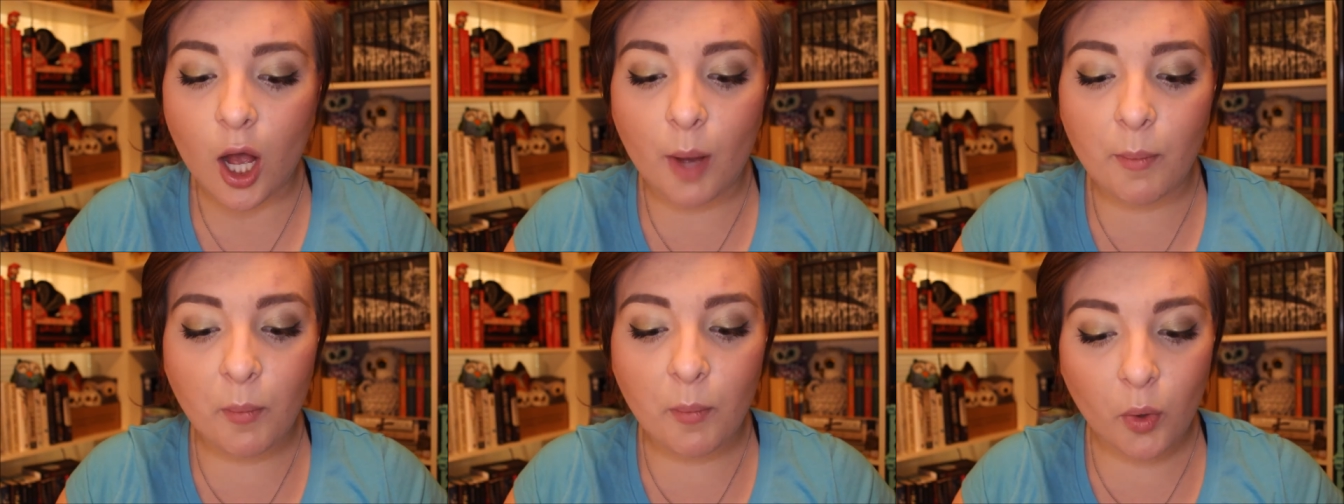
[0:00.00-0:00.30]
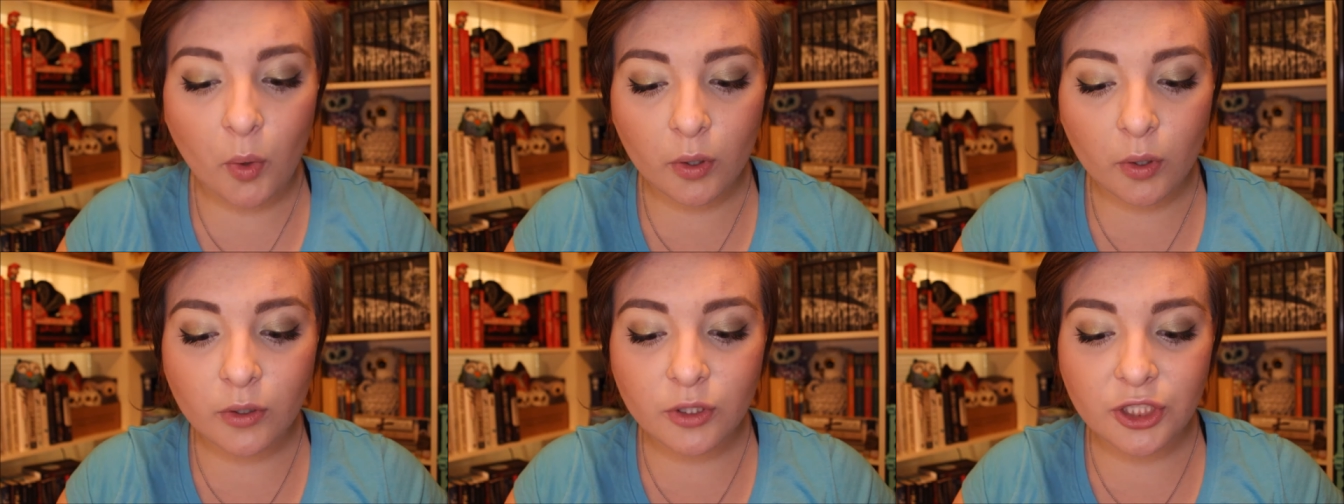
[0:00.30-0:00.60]
a
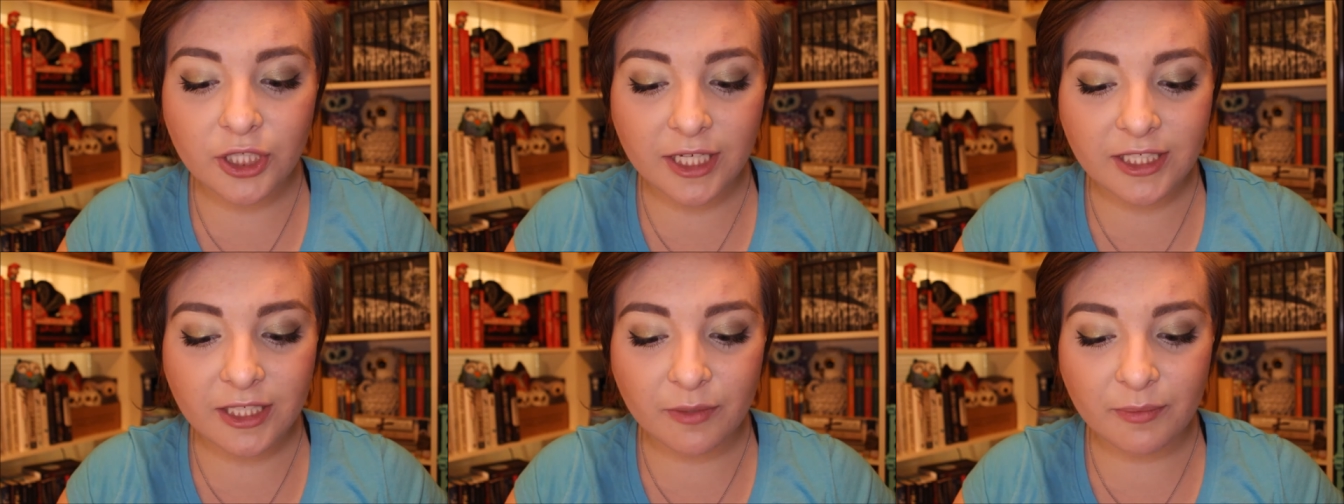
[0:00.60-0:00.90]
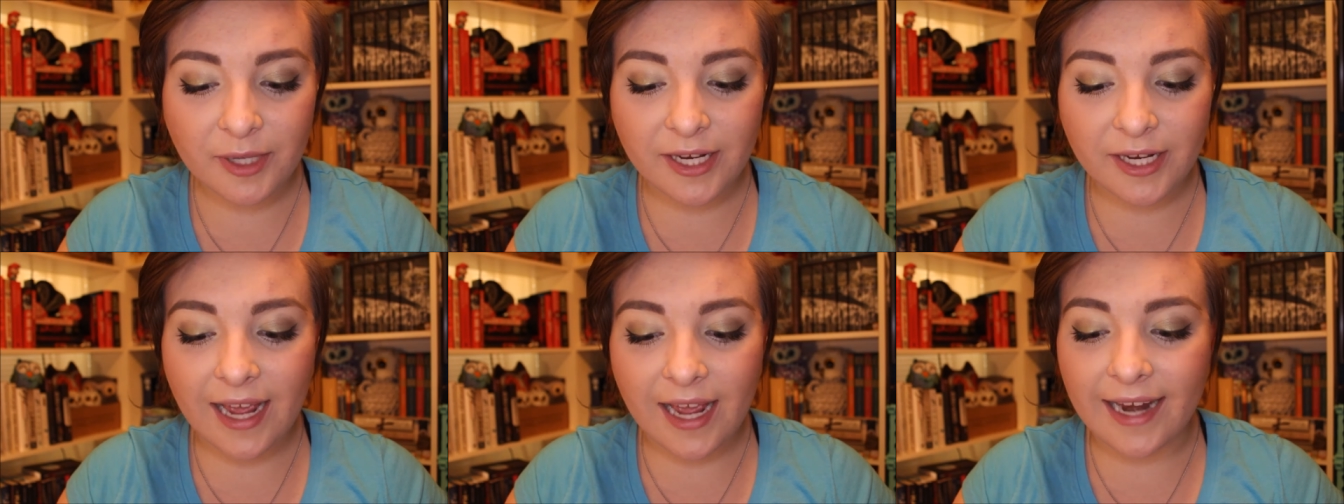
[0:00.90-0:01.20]
mortal
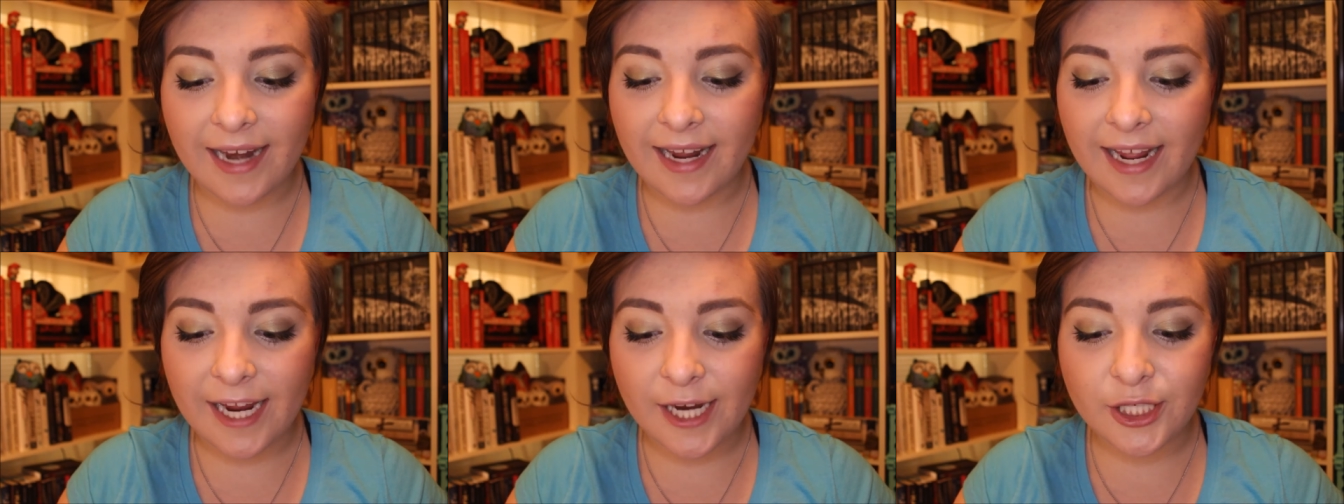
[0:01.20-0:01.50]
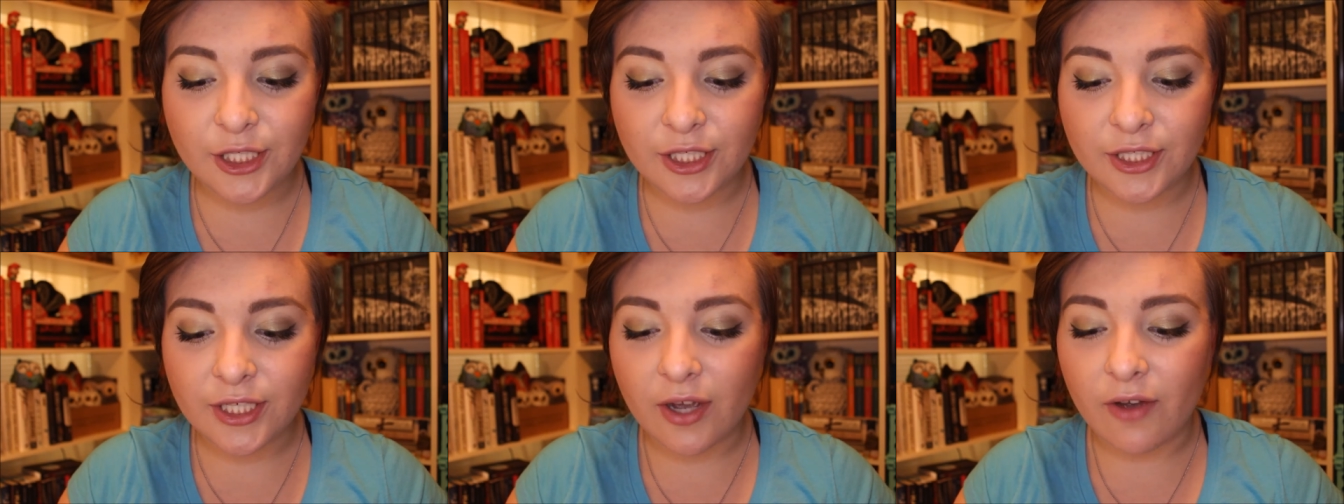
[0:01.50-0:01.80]
gentleman and
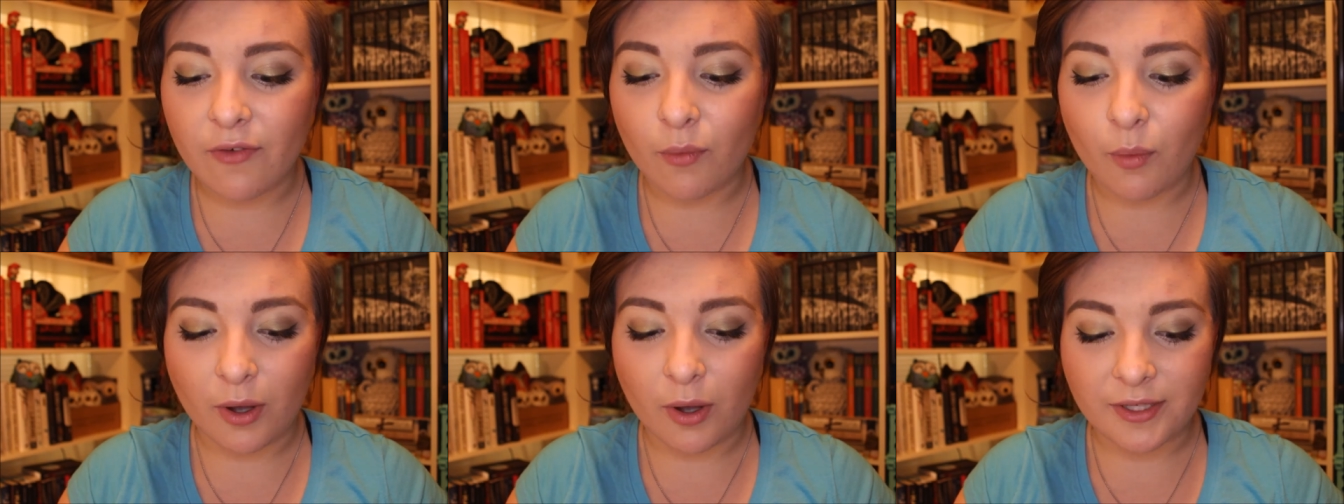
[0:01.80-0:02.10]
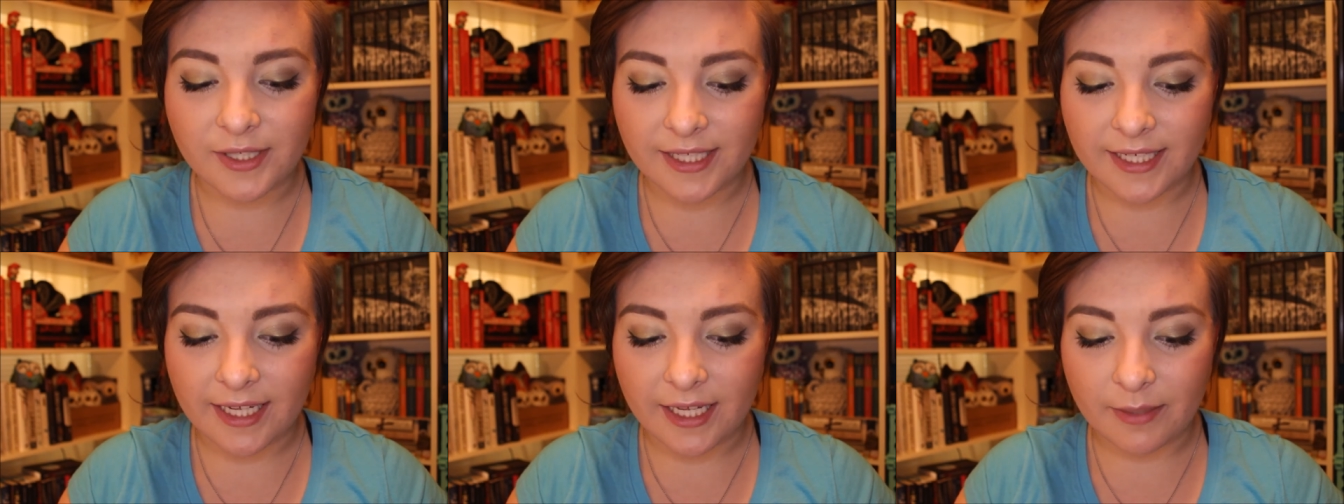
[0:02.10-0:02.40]
agent of
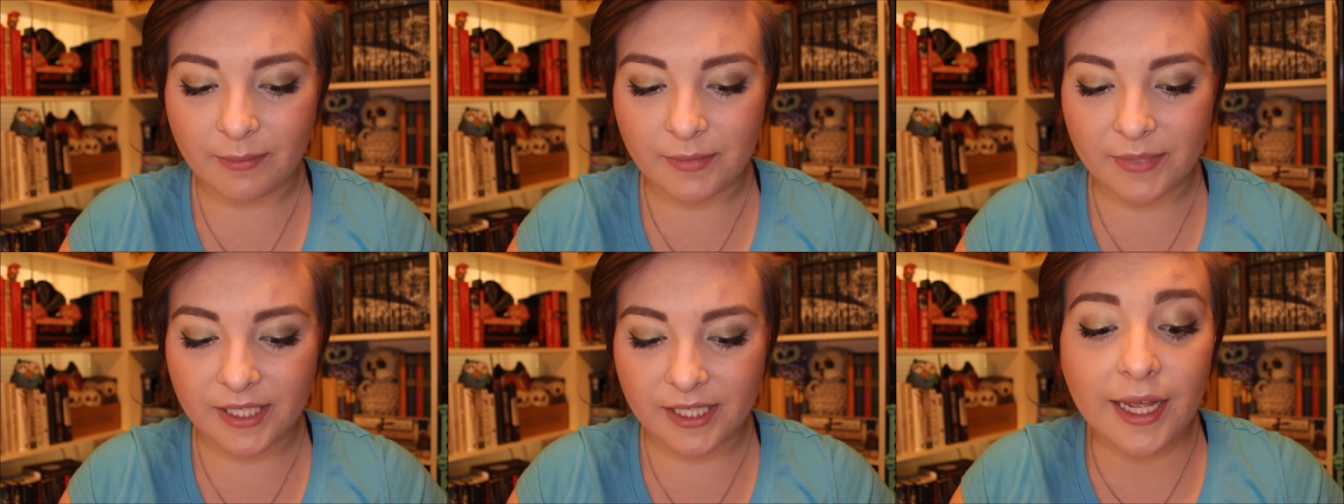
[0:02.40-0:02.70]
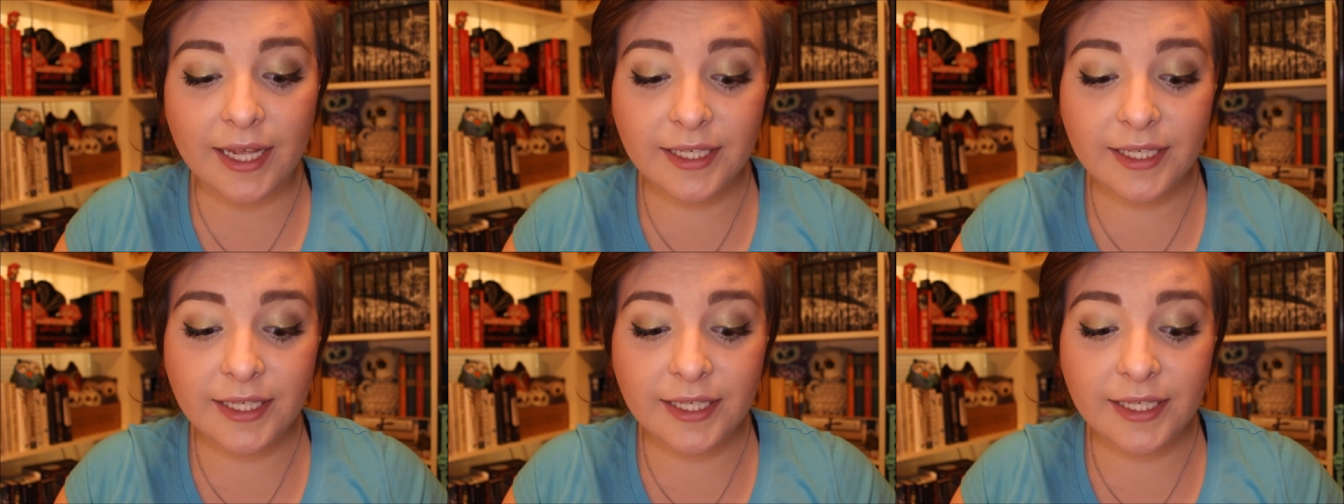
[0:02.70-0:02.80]
Walsingham's.